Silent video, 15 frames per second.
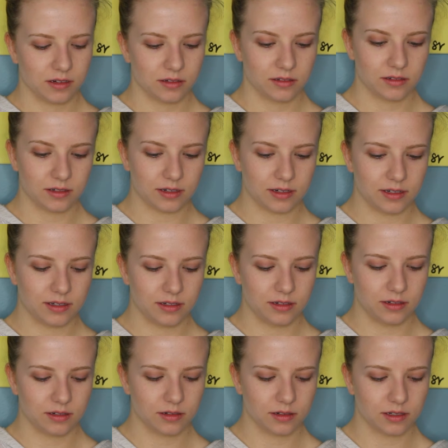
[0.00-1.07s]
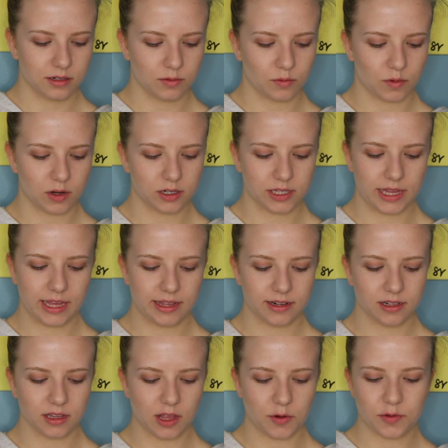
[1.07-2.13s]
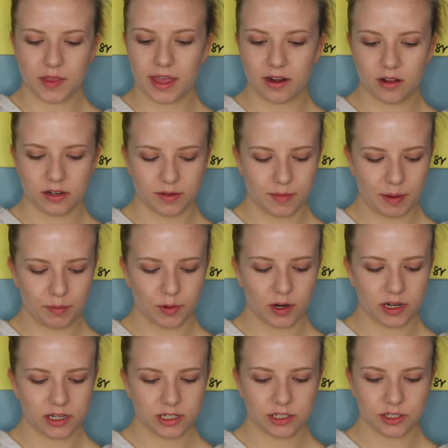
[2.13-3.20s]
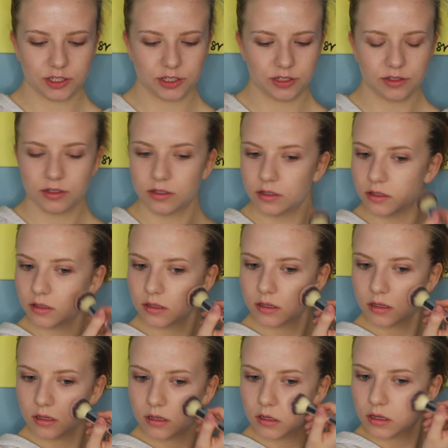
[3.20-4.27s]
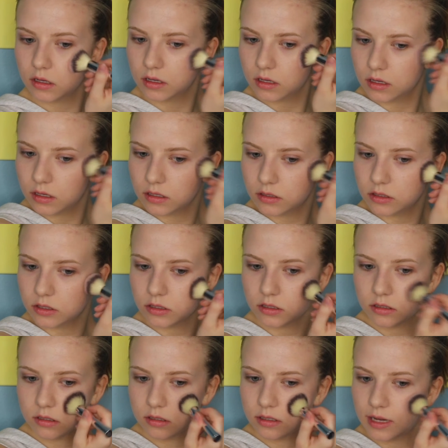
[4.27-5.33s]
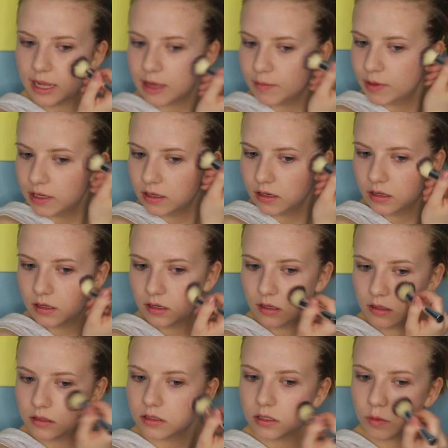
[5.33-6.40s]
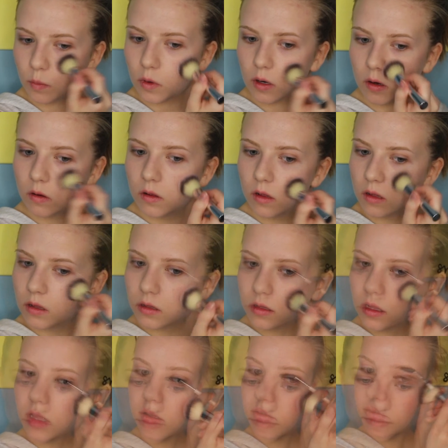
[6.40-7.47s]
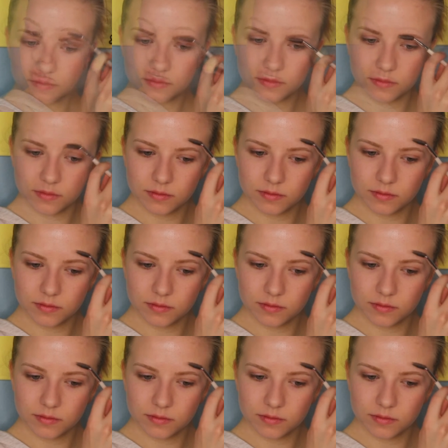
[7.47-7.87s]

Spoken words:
Alright, I'm gonna work that and load that onto my brush. And just stamp it, swirl. Right.